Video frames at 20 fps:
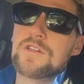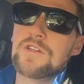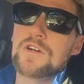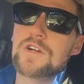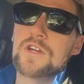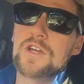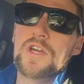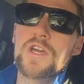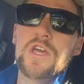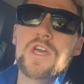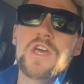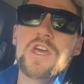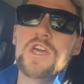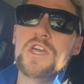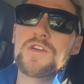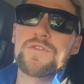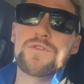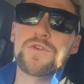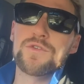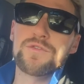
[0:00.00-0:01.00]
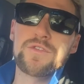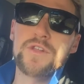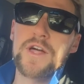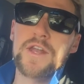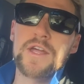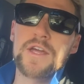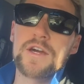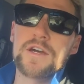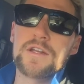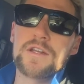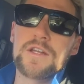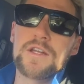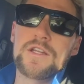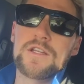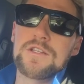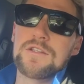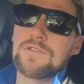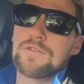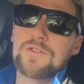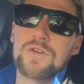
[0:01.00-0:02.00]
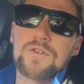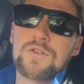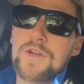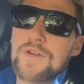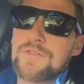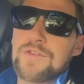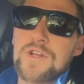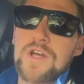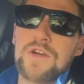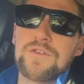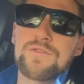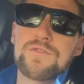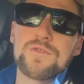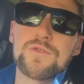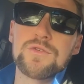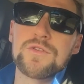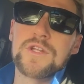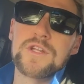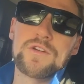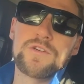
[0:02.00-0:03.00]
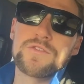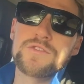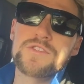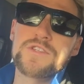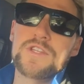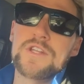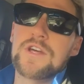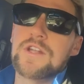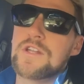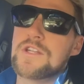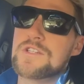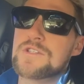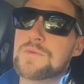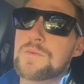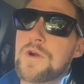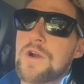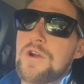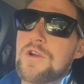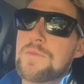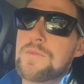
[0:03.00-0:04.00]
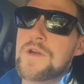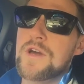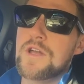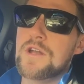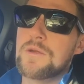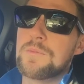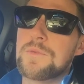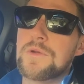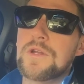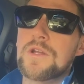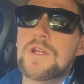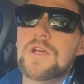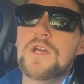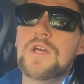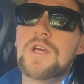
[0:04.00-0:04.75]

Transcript: Like if you're flat out and you've got every day full, then obviously you don't need to worry about it. But